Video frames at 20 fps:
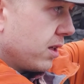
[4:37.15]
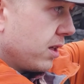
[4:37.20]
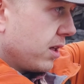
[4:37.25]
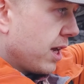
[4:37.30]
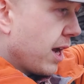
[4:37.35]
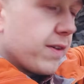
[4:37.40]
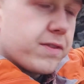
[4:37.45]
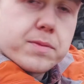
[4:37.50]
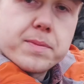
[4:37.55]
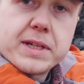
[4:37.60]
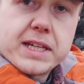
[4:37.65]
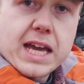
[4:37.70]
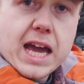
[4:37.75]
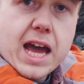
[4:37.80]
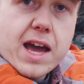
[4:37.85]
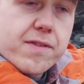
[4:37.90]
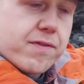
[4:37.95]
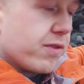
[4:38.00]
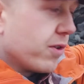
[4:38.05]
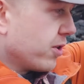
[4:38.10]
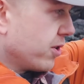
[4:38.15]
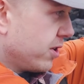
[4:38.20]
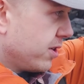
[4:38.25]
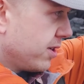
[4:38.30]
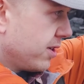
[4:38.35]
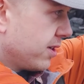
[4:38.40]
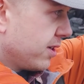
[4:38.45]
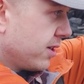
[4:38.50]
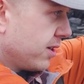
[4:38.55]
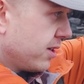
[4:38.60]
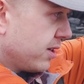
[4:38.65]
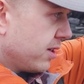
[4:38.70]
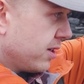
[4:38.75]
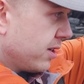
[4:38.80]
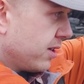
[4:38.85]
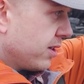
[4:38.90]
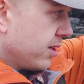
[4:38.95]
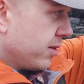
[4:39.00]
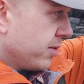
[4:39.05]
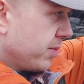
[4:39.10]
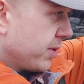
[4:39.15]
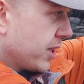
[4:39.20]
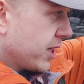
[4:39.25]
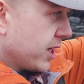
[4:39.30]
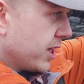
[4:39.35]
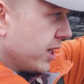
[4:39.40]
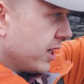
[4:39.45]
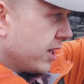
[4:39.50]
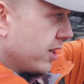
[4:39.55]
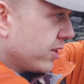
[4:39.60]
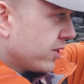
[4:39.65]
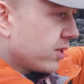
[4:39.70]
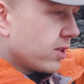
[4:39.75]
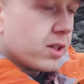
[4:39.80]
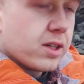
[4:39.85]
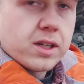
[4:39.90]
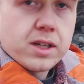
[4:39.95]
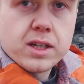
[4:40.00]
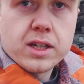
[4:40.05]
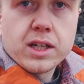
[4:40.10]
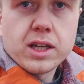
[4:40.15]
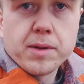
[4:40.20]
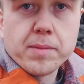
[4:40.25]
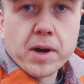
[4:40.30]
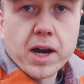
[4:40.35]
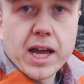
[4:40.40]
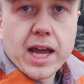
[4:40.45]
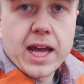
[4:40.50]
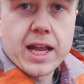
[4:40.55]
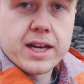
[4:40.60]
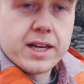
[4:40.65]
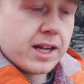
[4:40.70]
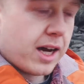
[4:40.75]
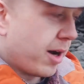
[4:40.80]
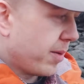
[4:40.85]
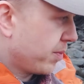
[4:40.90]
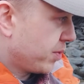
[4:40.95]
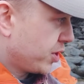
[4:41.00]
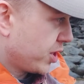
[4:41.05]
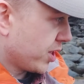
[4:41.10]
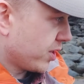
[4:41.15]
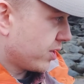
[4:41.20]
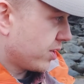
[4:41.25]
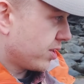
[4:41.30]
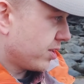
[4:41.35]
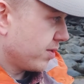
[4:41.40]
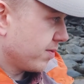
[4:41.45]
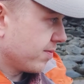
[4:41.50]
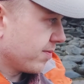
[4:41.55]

you have to be careful because you might end up just